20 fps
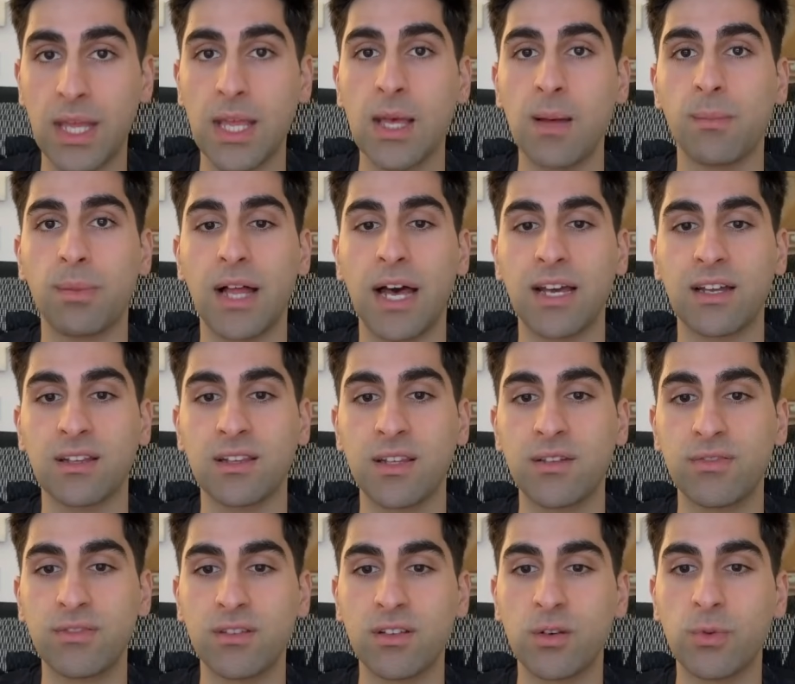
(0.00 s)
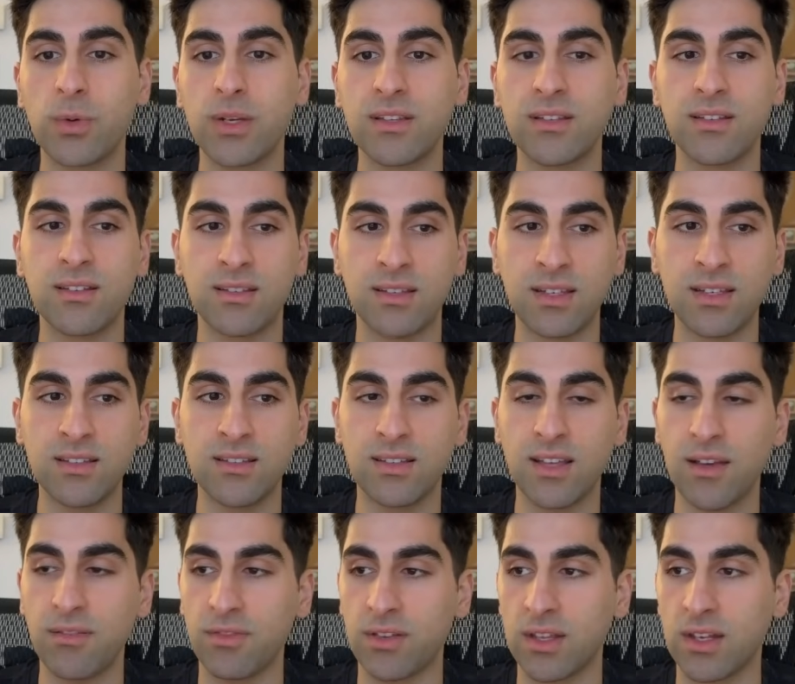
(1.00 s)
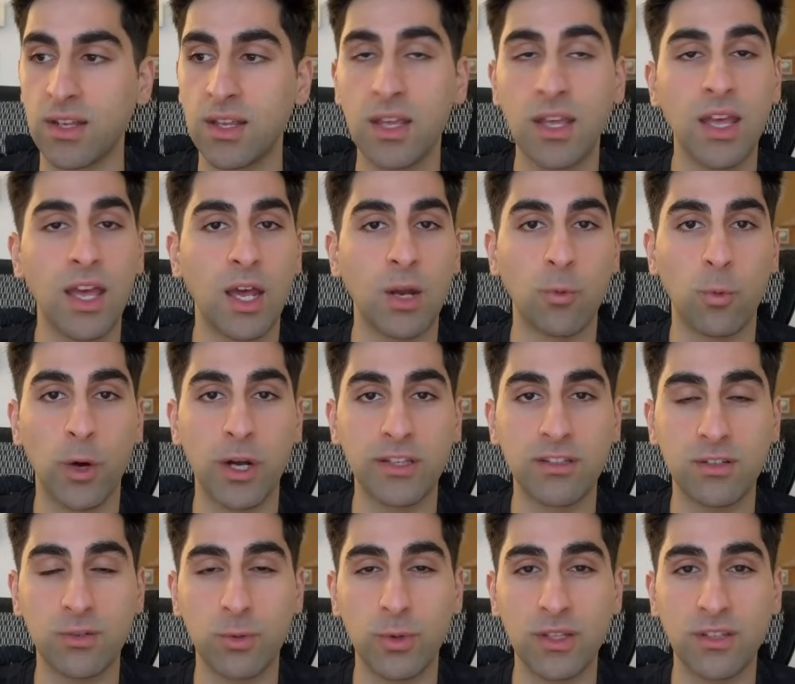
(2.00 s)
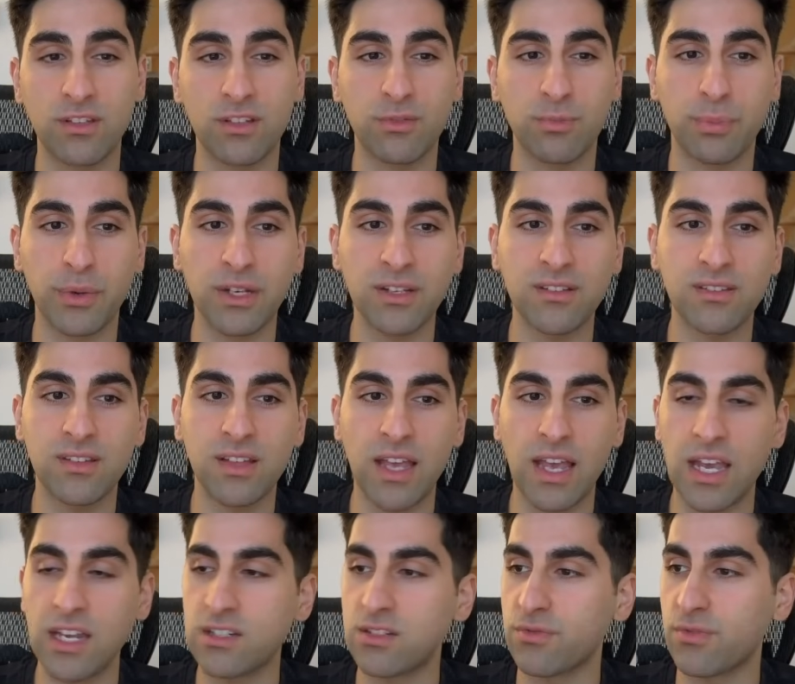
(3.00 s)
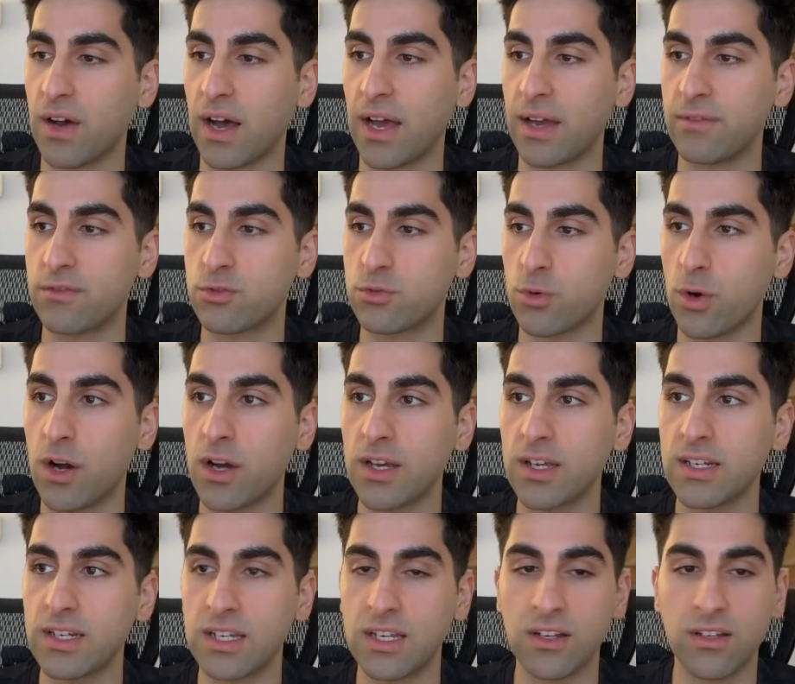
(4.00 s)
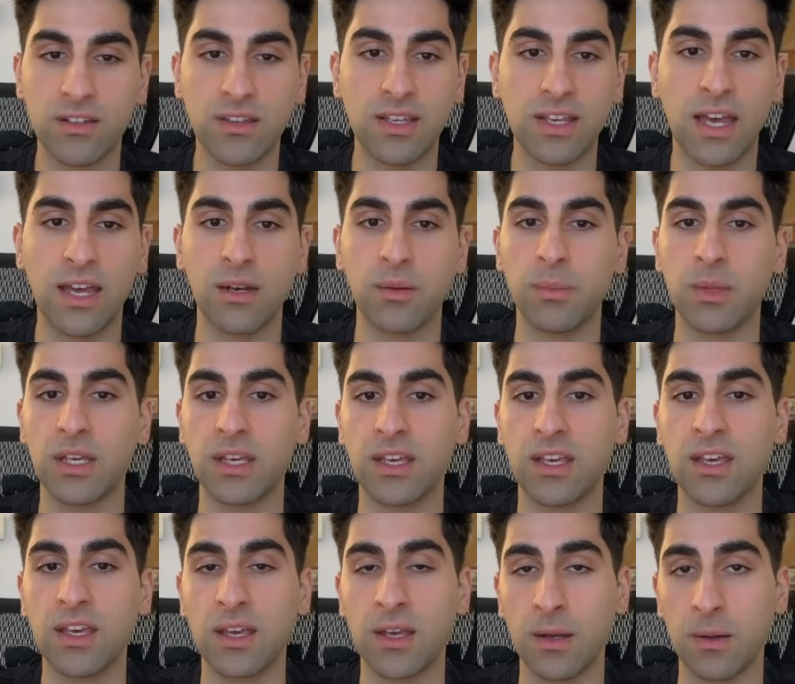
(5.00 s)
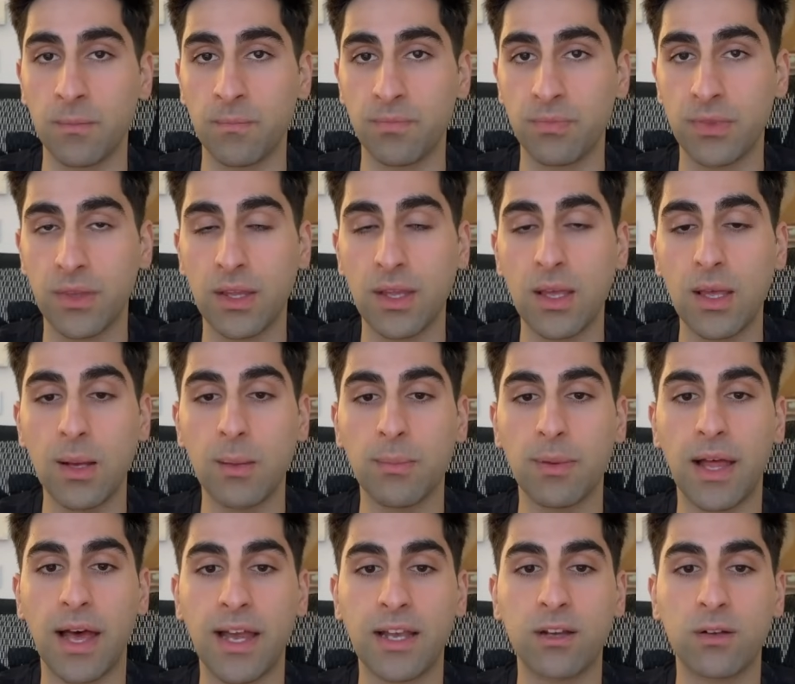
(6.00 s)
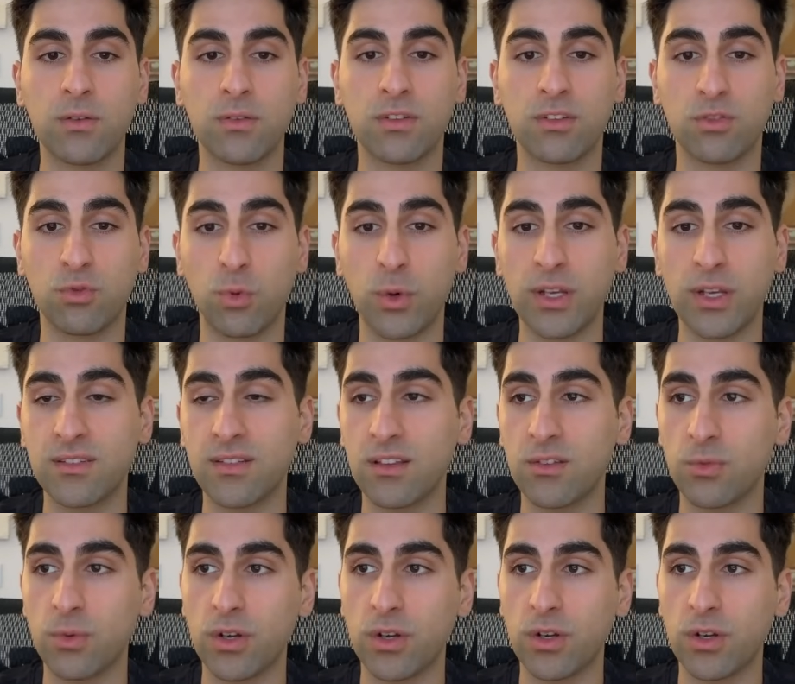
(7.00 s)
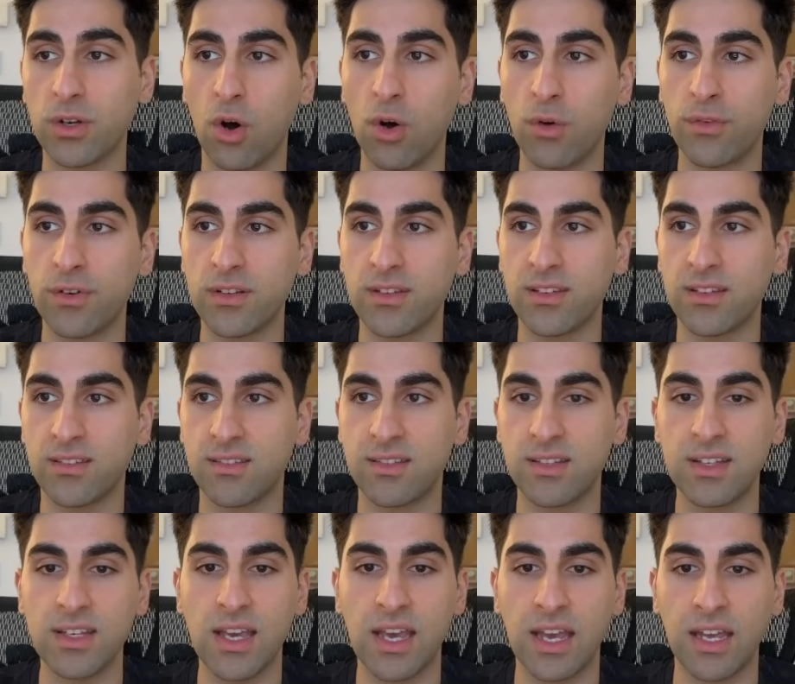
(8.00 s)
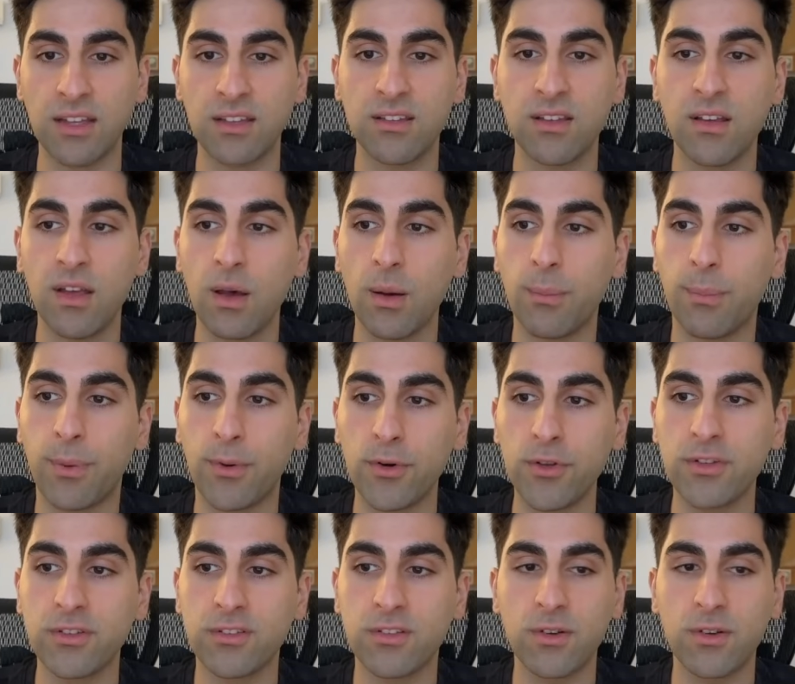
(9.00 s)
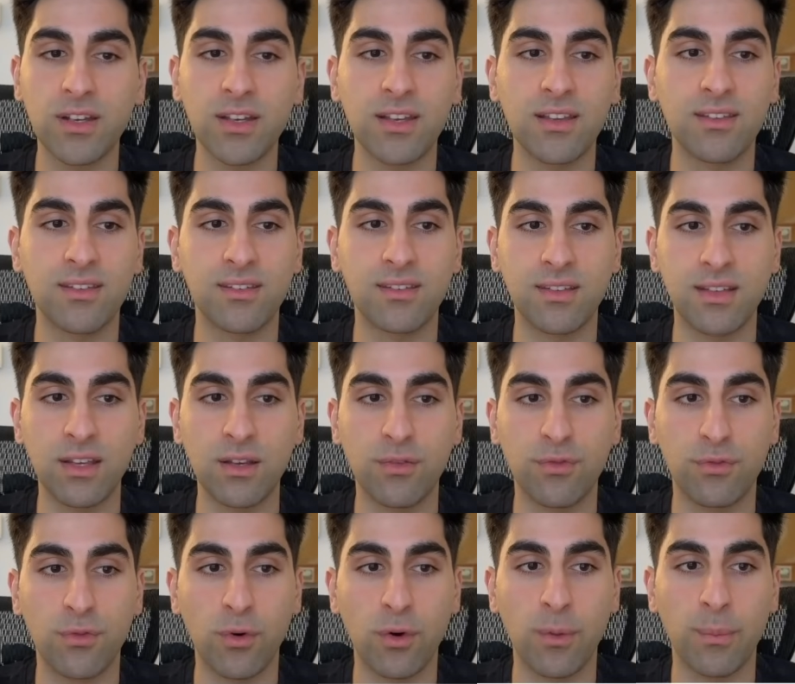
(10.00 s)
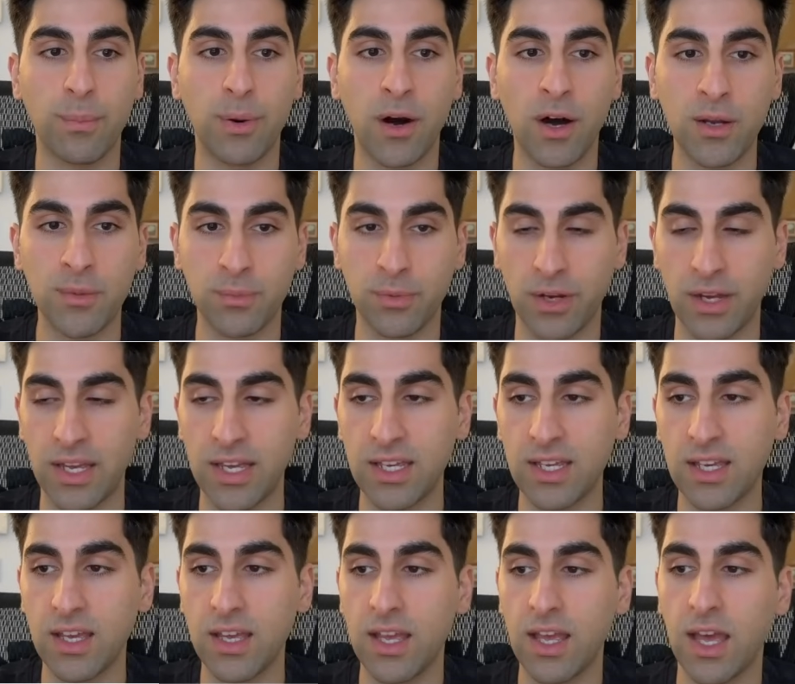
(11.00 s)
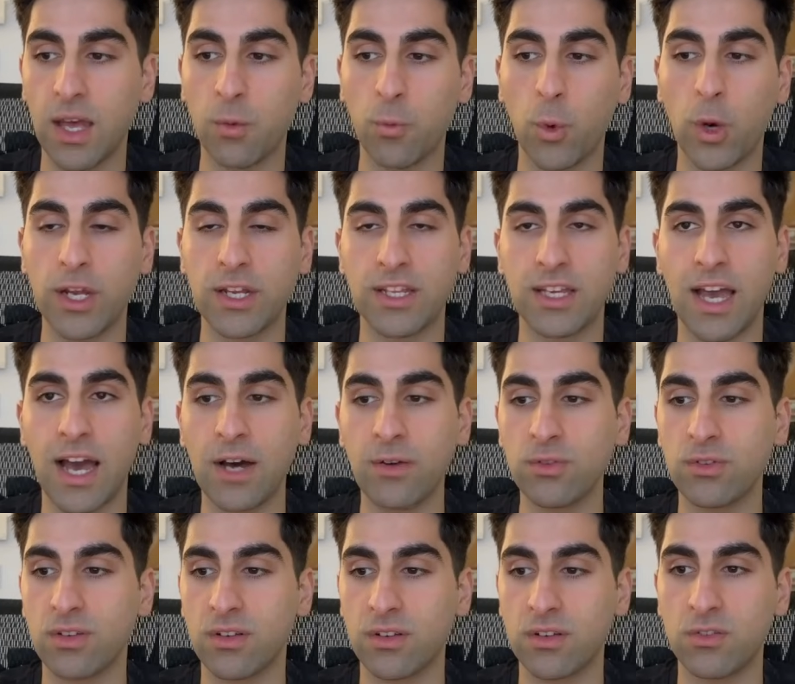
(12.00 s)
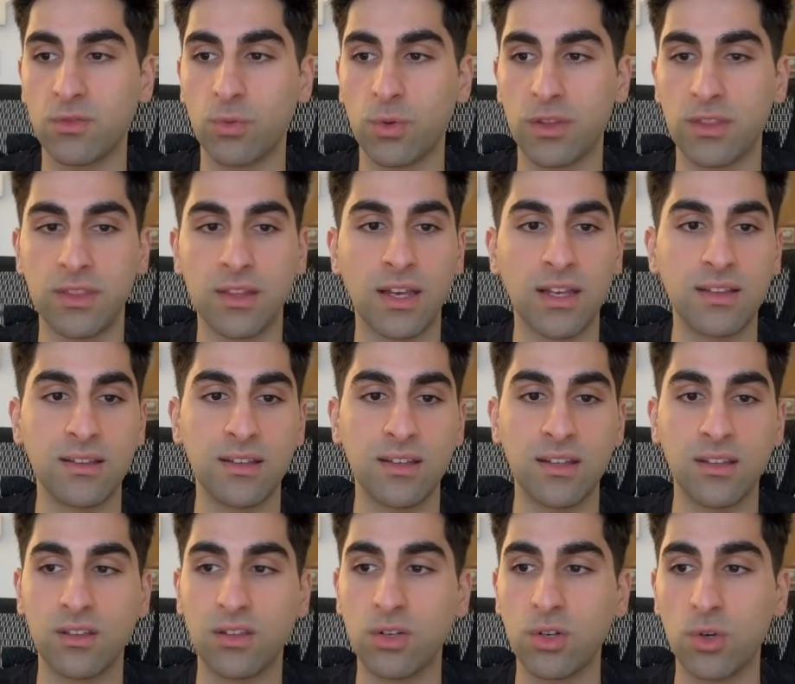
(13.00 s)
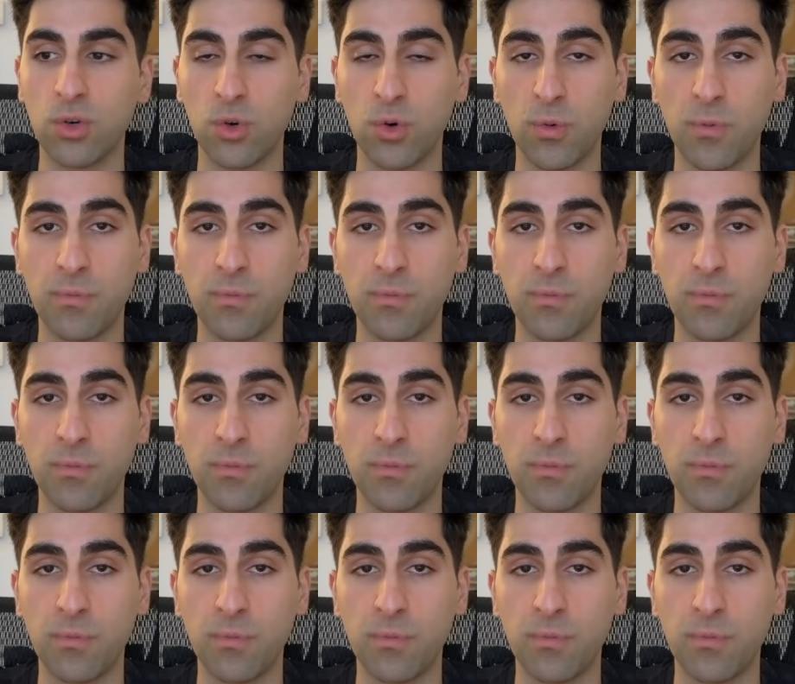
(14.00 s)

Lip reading: Black lifts the queen to d7, and white's queen springs to h5, drawing near the enemy king. Black swings his rook over to c8, bolstering his c4 pawn break, and white counters with knight d2.